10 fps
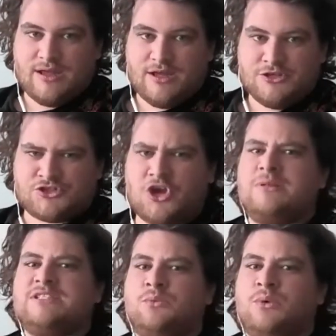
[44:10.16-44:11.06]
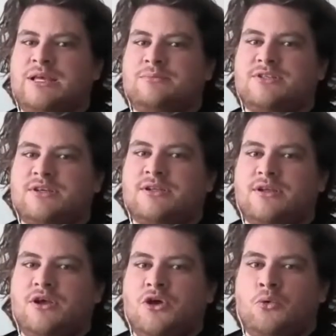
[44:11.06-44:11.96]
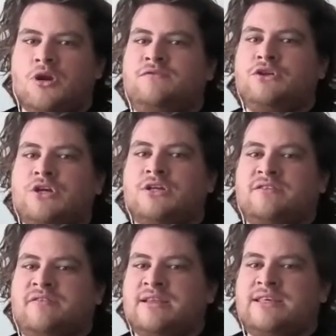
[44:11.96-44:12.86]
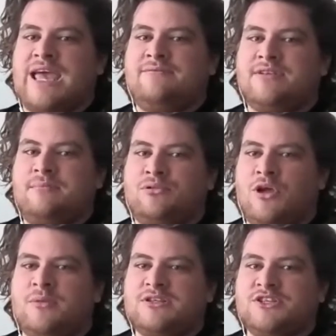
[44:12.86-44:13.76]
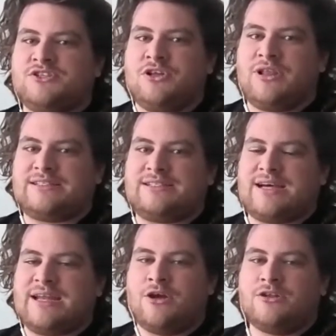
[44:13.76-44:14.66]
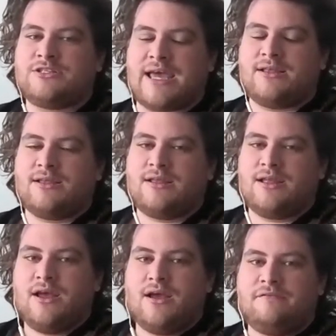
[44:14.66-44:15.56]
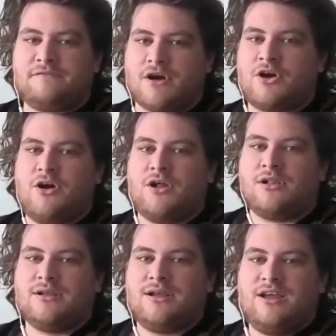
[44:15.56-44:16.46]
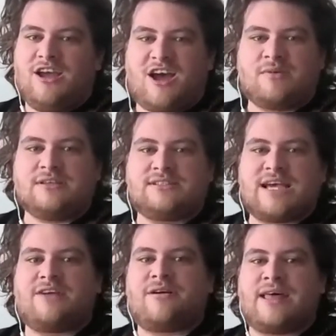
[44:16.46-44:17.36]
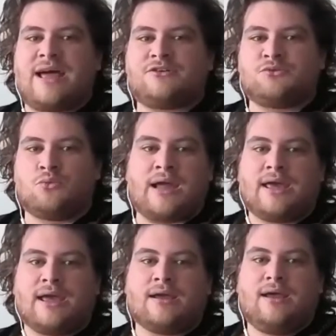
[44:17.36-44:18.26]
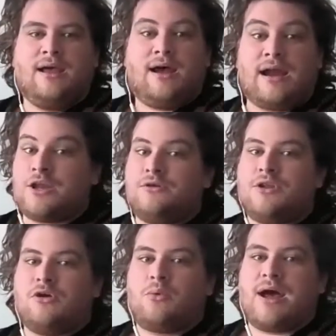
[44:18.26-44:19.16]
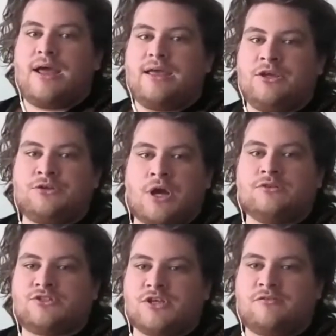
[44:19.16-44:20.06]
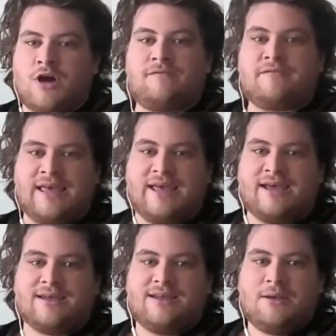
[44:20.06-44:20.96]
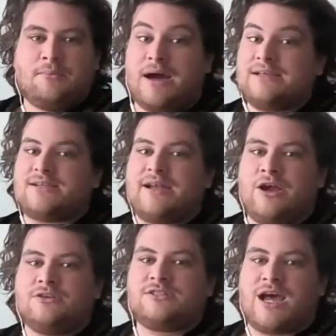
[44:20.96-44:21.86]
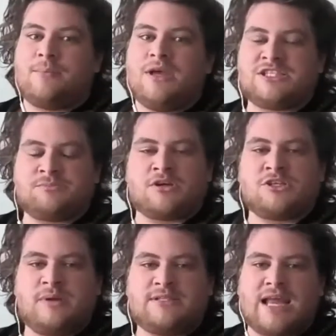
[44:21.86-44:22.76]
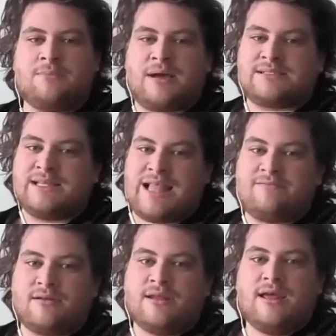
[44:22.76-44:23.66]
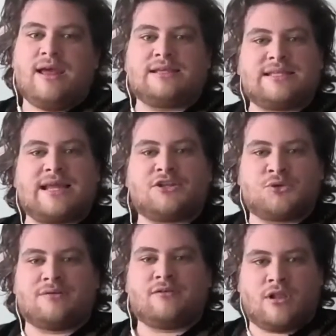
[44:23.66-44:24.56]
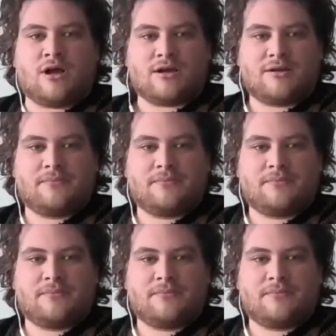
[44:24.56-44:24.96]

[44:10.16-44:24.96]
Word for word: So, Mr. Williamson, what have you done to find gainful employment since your last signing on date? Fuck all. I've been sat around the house wanking. I don't know why you don't serve coffee here. My signing on time is supposed to be 10 past 11. It's now 12 o'clock.